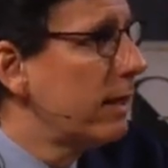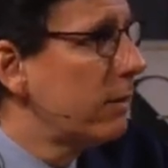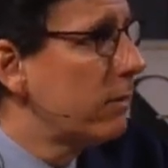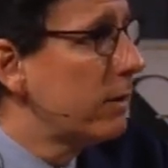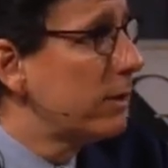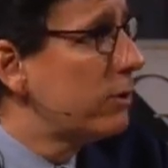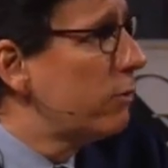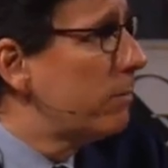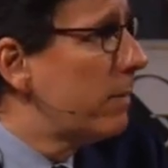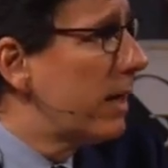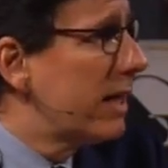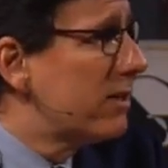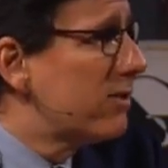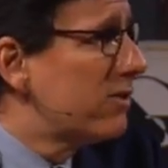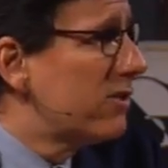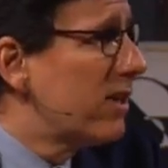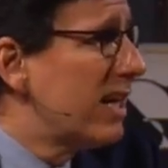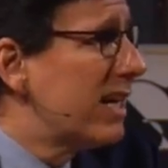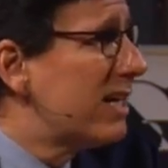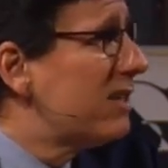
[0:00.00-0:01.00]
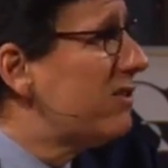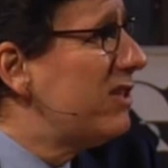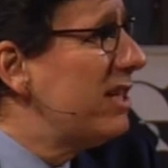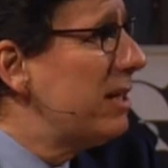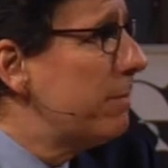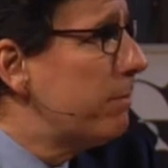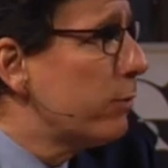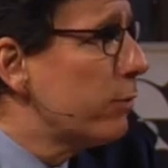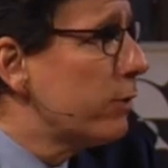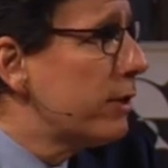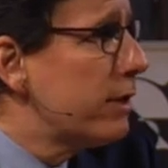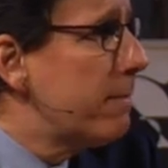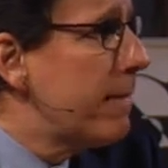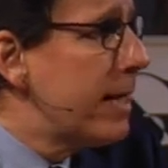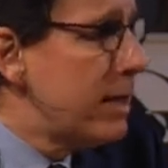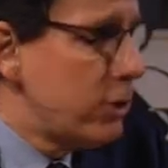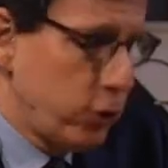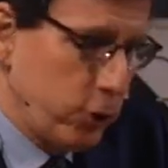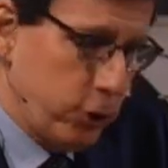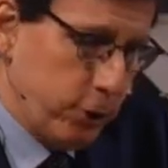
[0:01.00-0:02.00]
what you might say a deeper
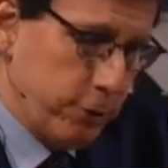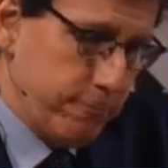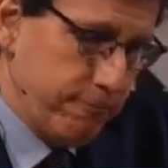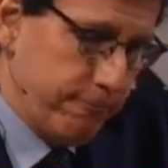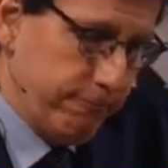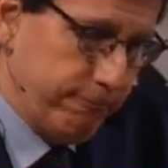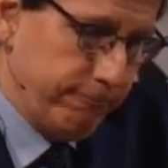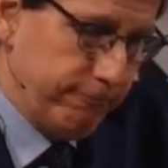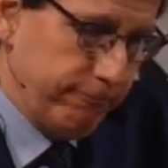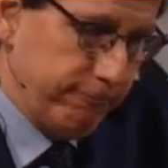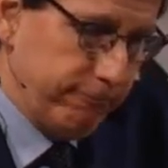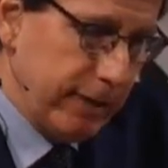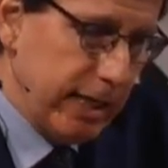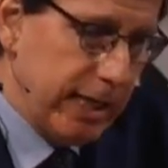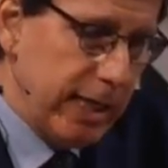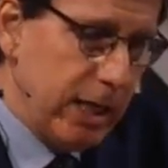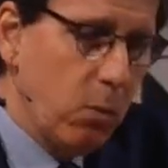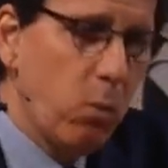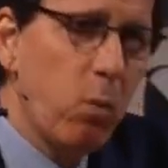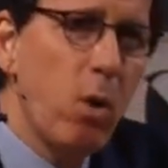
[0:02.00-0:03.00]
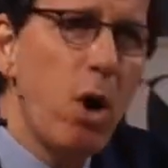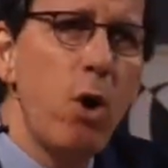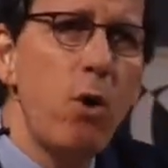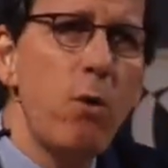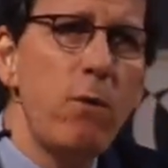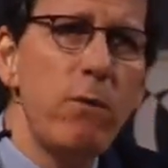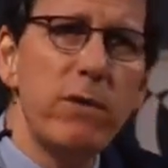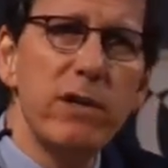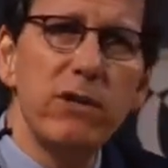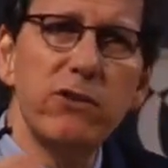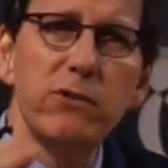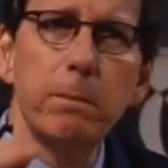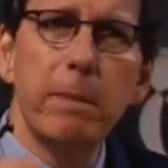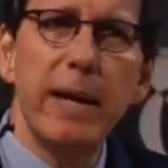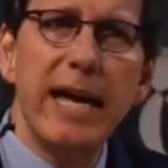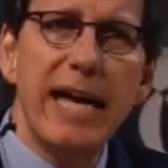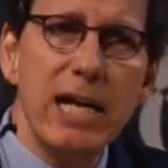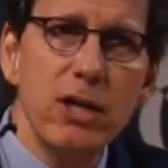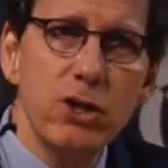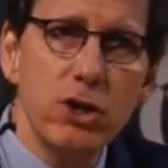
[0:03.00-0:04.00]
dimension, and he wove this
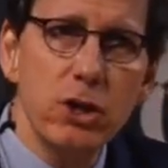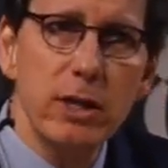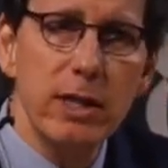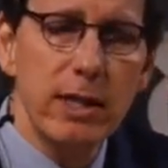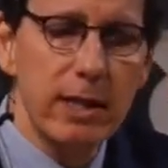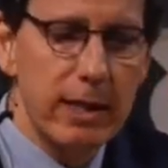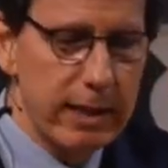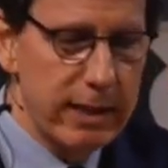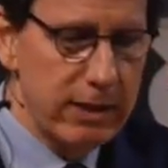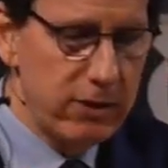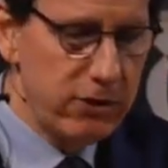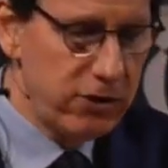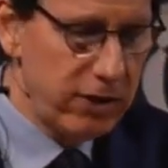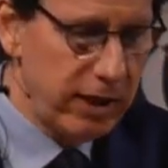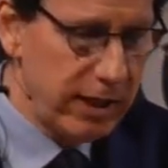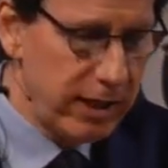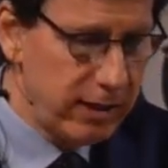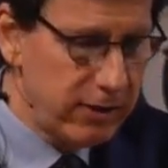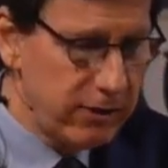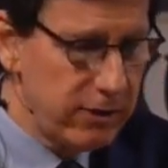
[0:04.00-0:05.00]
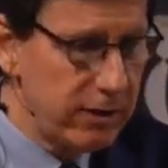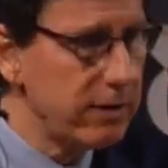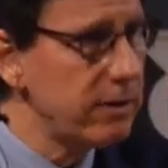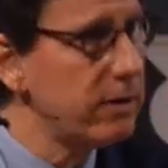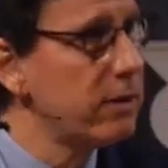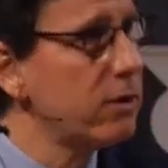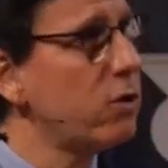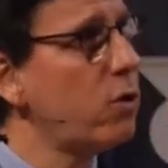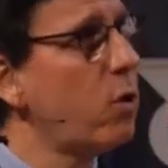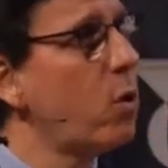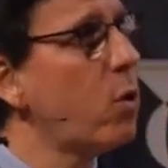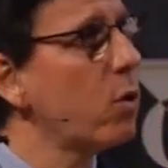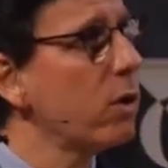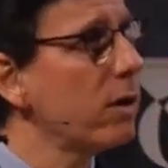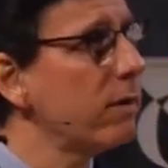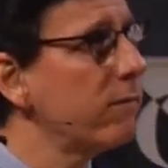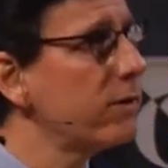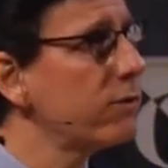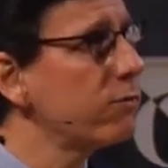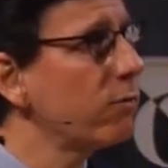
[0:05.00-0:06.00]
passionate intent into the
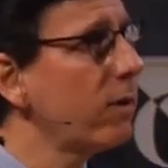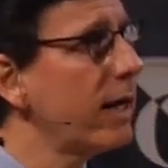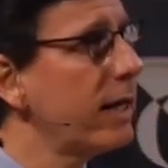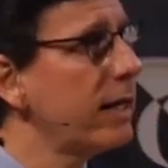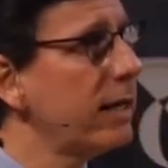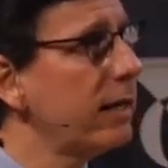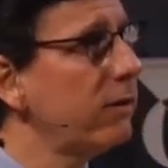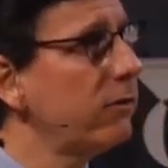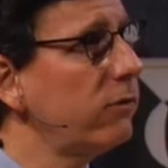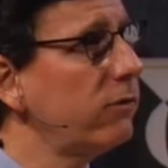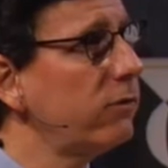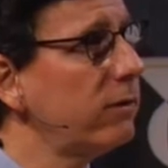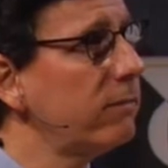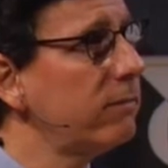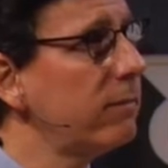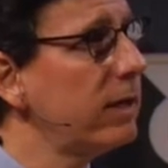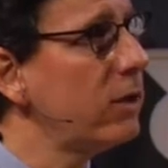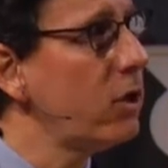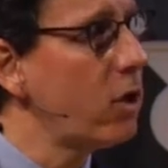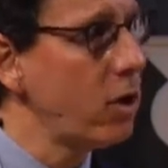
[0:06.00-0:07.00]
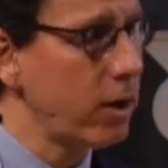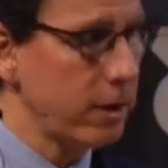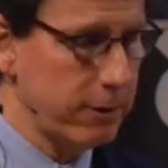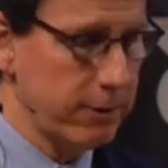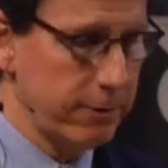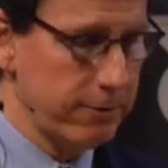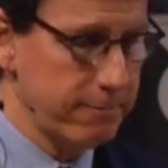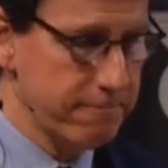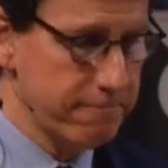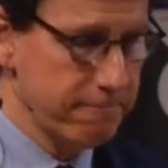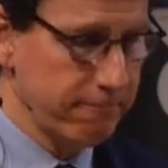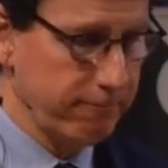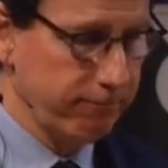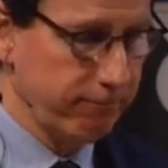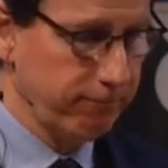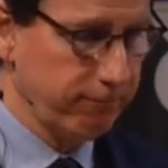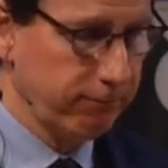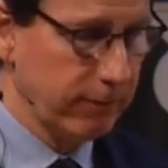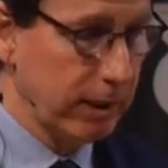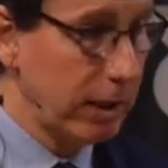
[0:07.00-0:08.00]
core of his writings in art.
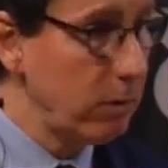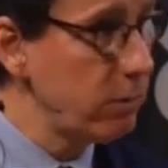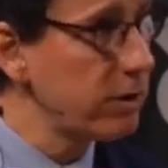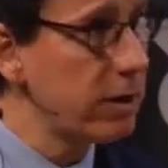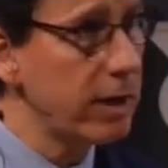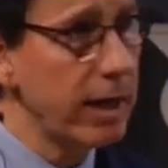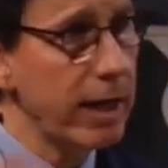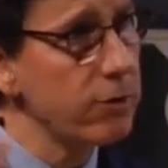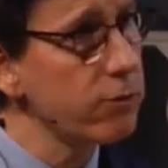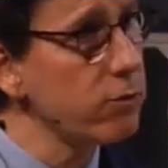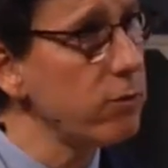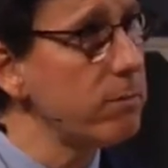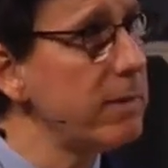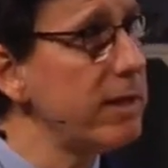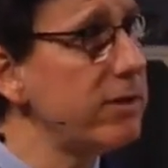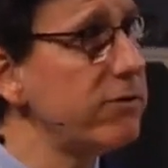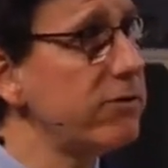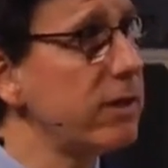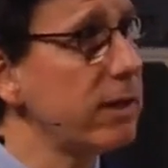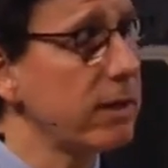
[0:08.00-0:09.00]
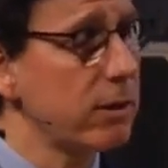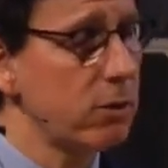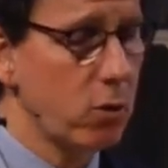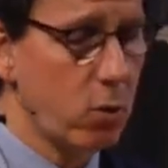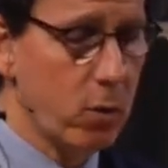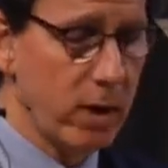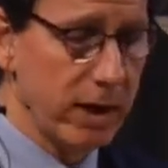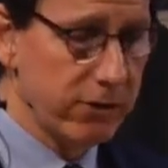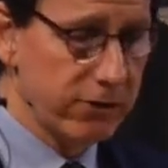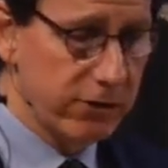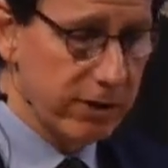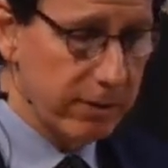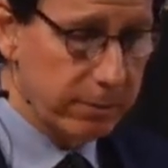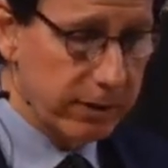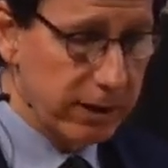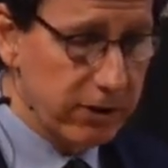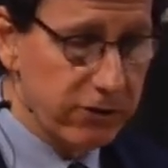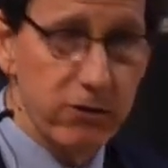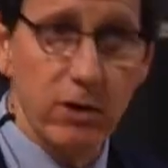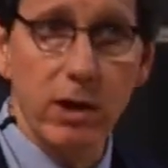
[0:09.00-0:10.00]
He was a natural mystic who quite
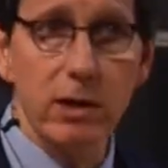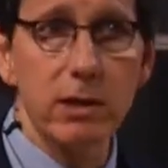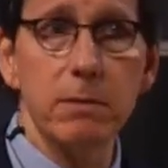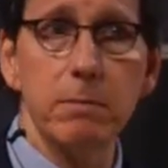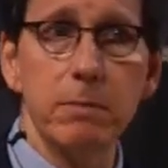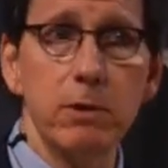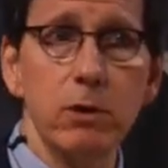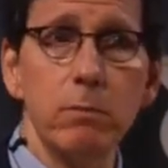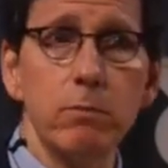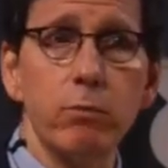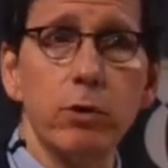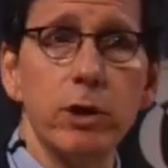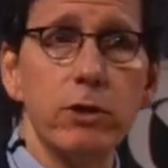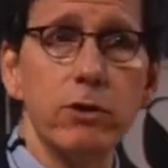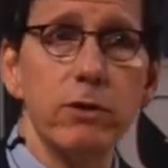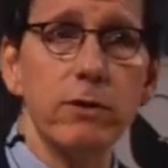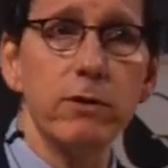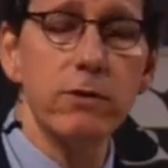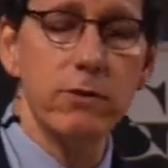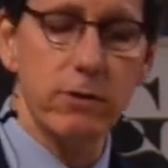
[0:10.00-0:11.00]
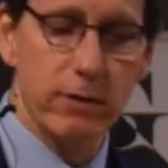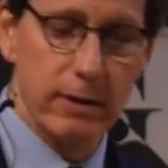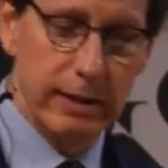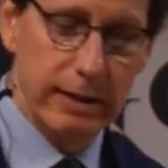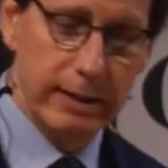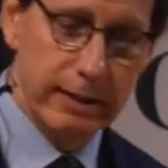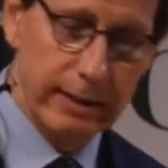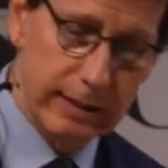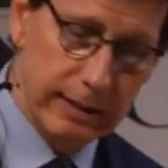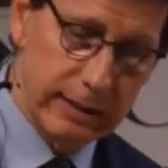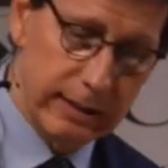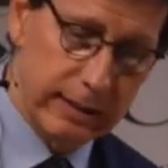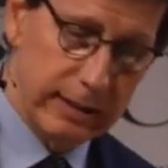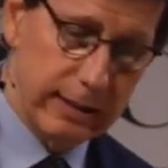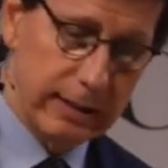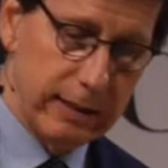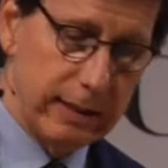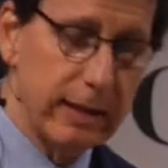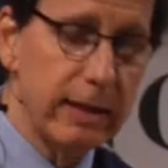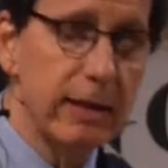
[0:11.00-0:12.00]
simply sought to build bridges
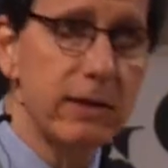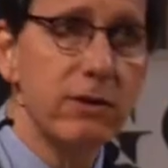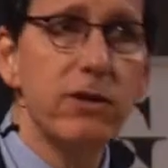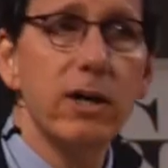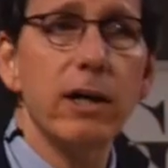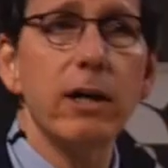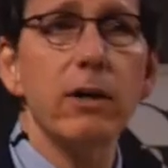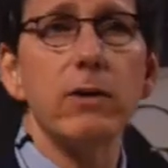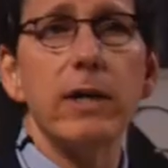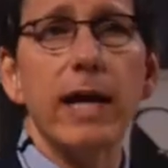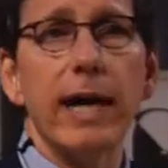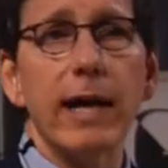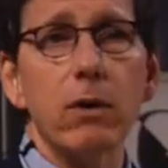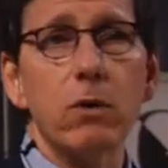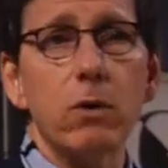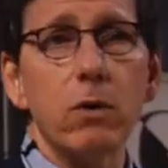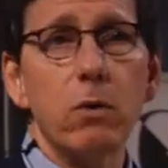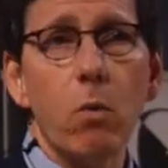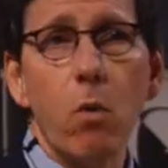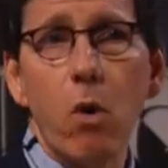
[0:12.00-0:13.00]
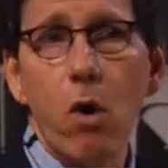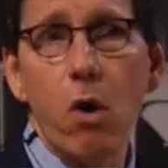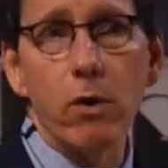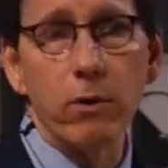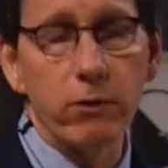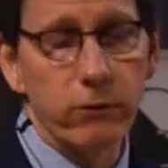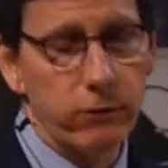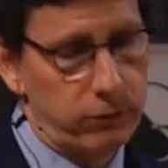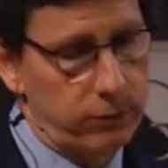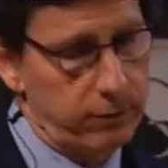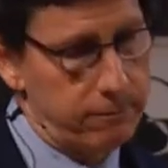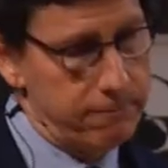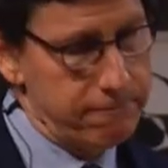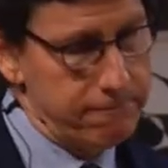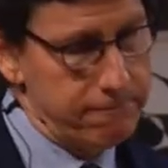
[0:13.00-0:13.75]
and tear down walls.